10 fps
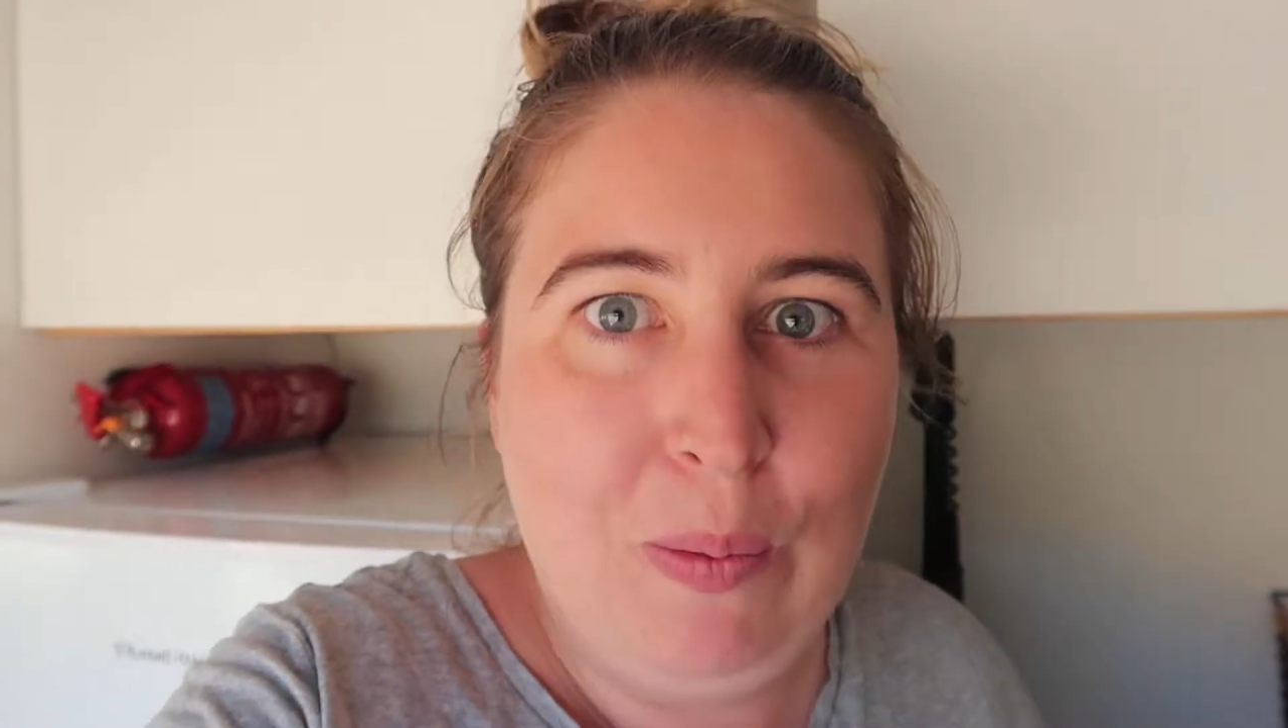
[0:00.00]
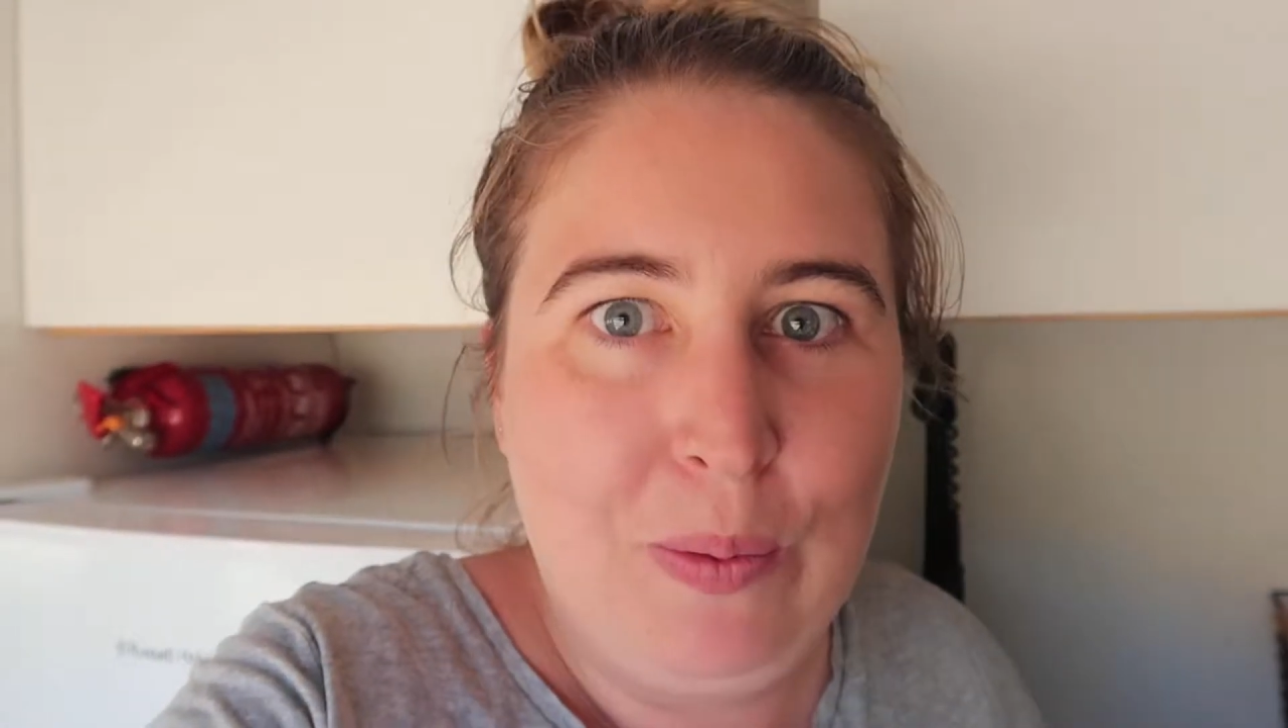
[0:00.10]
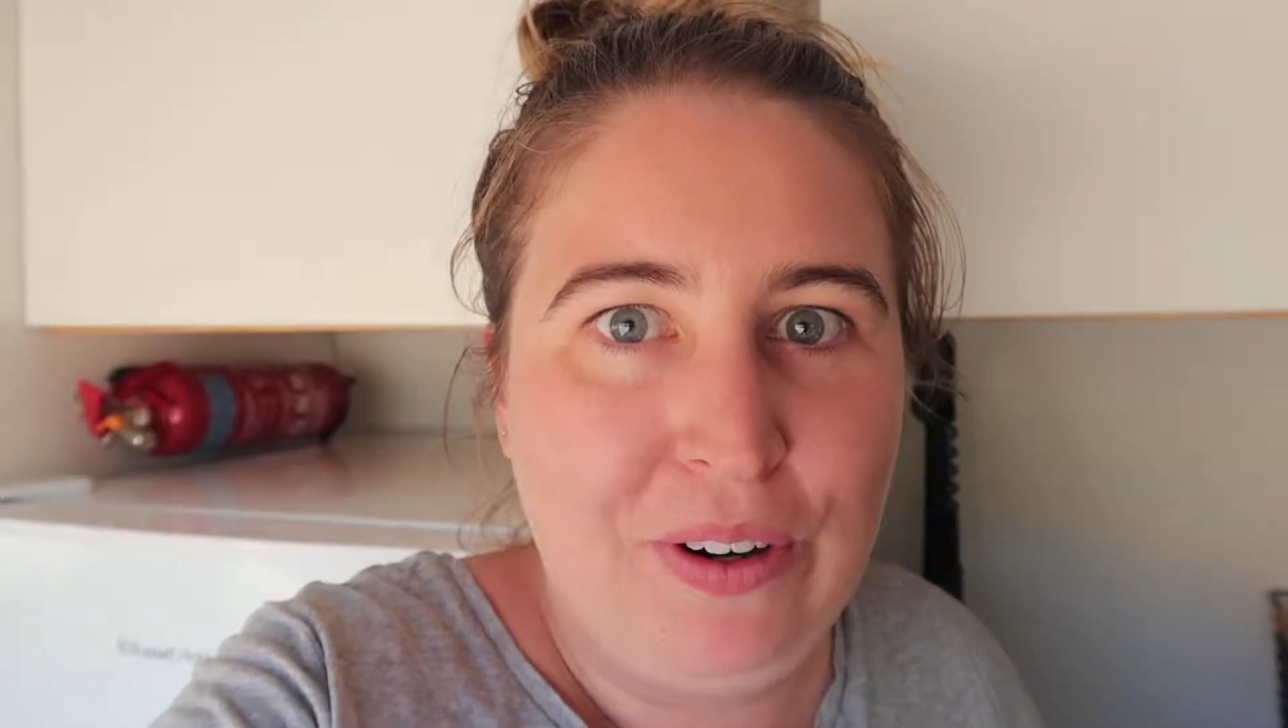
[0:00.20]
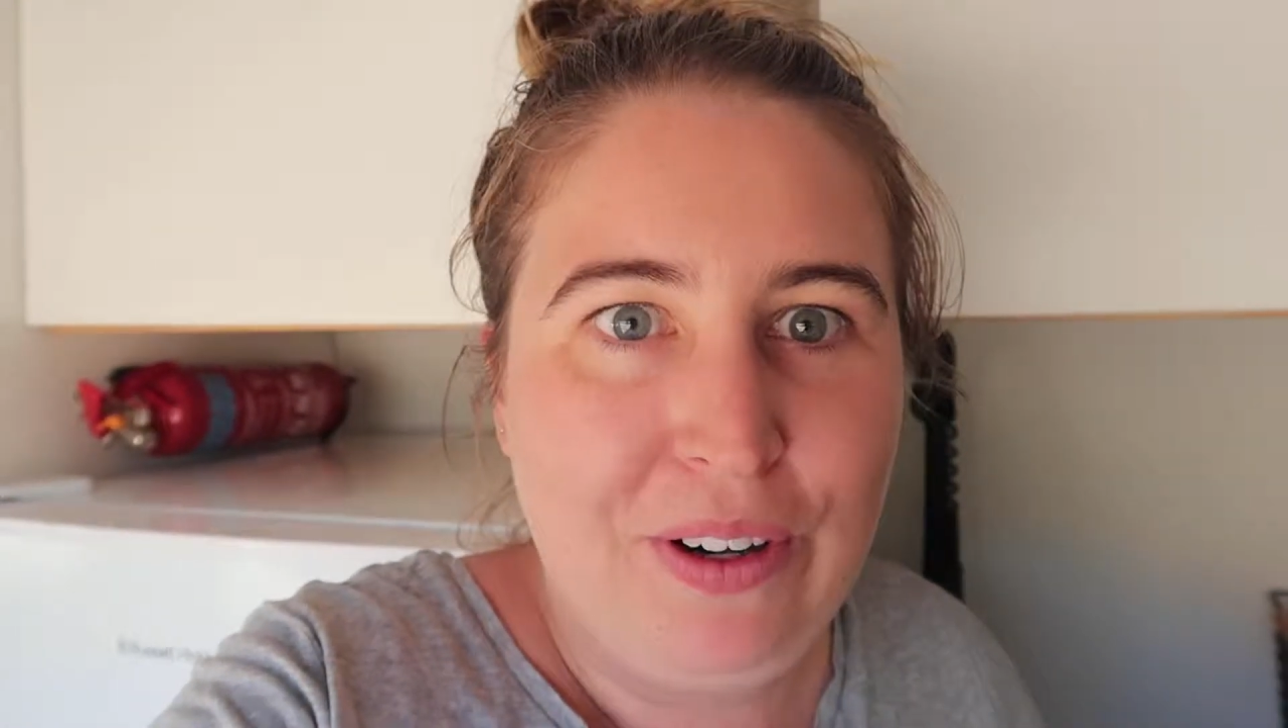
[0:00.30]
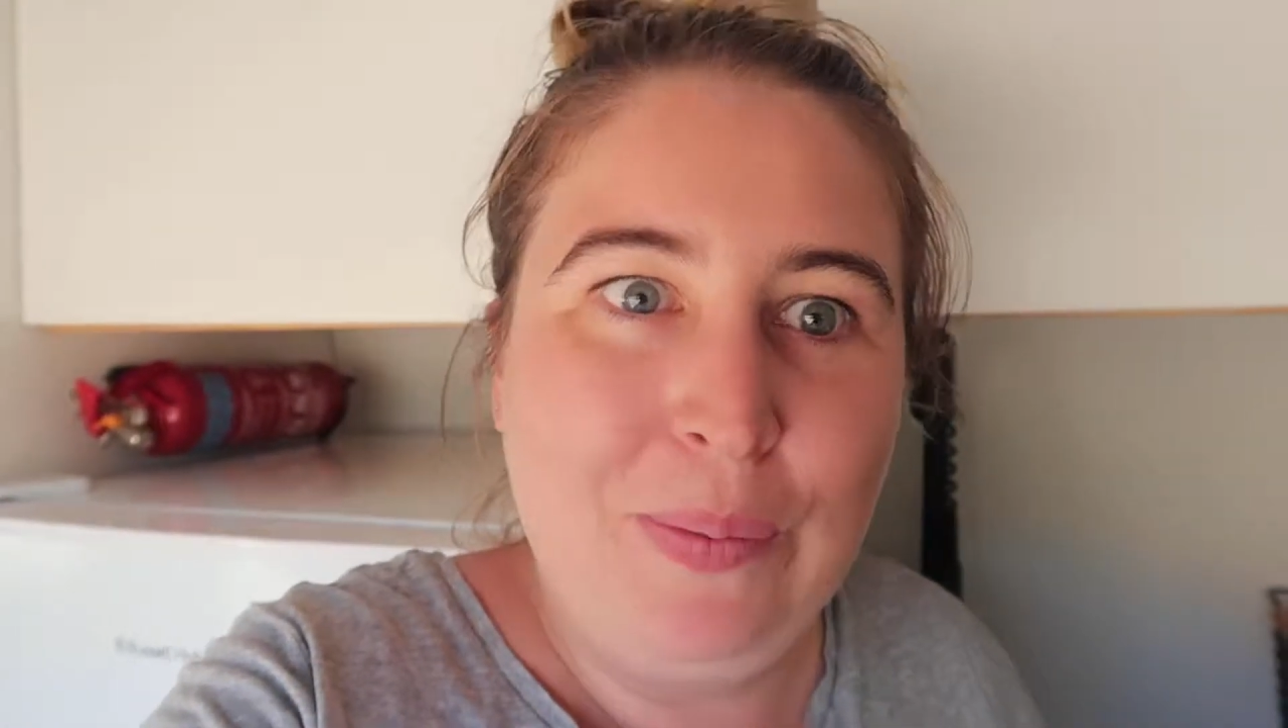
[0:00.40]
on
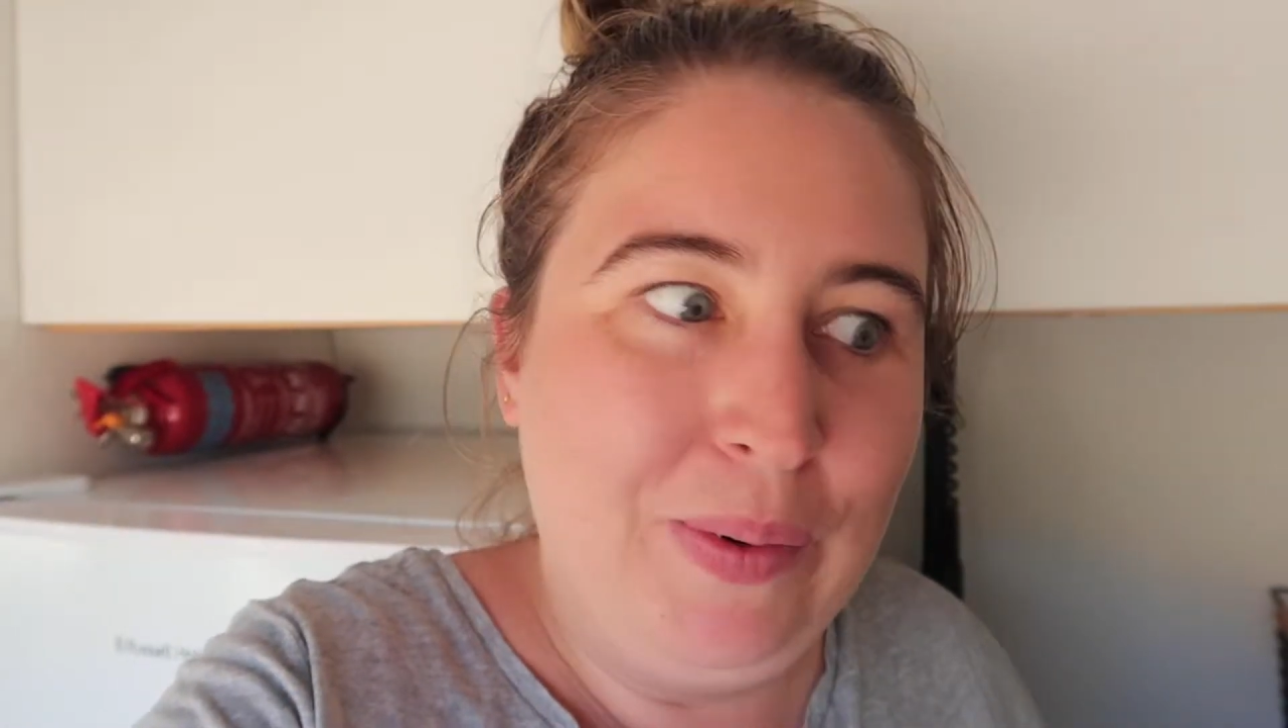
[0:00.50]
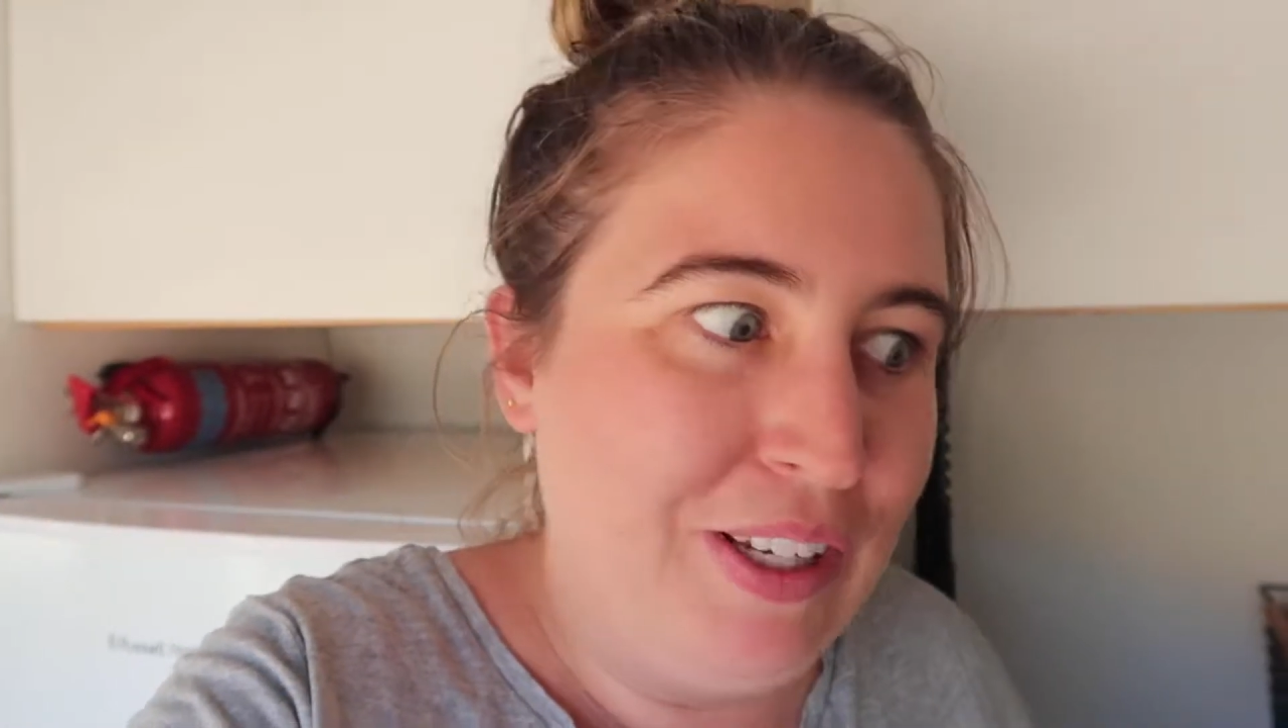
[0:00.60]
water and